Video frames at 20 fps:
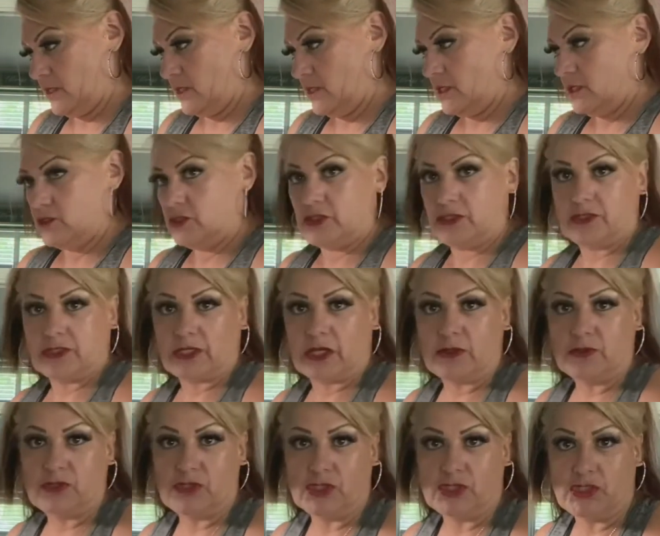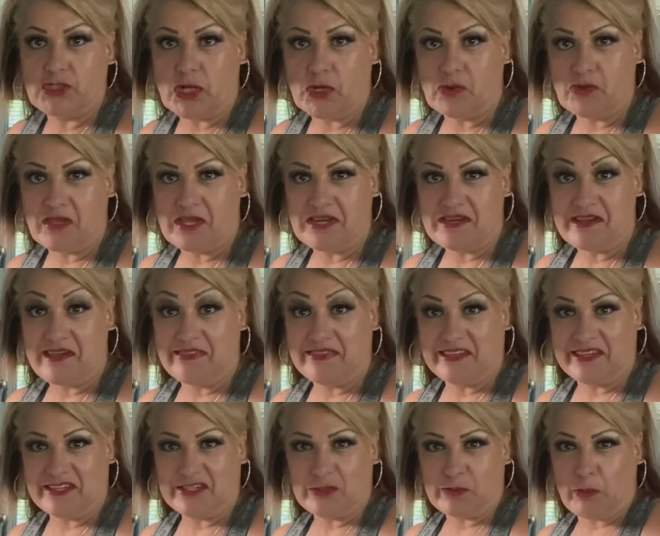Just goes to show that
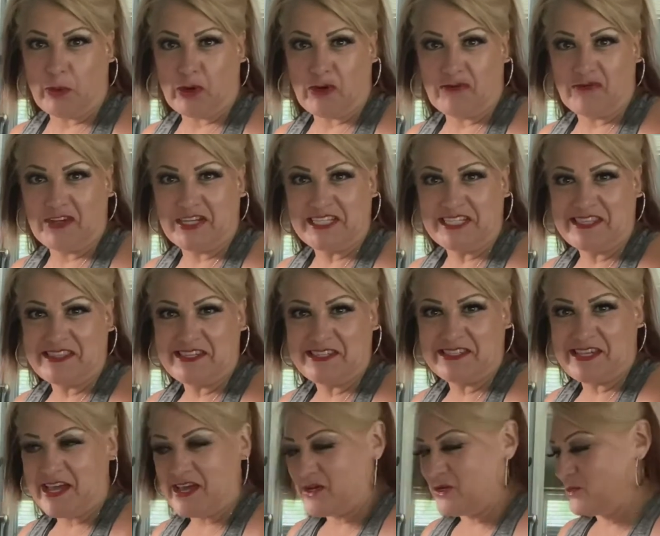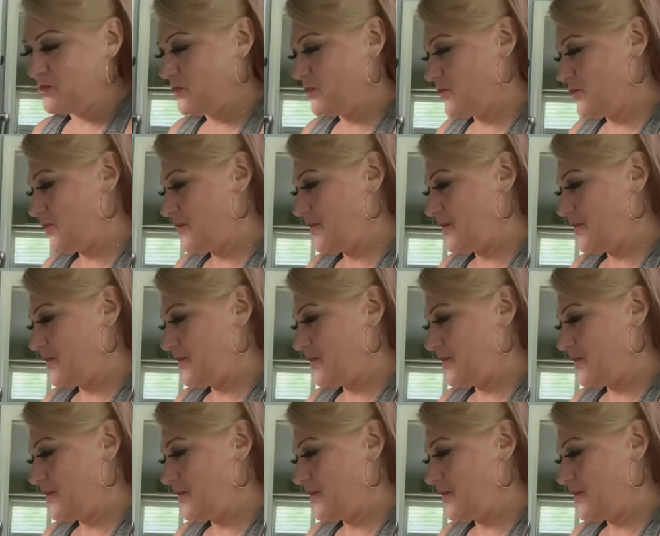nothing is perfect in this house.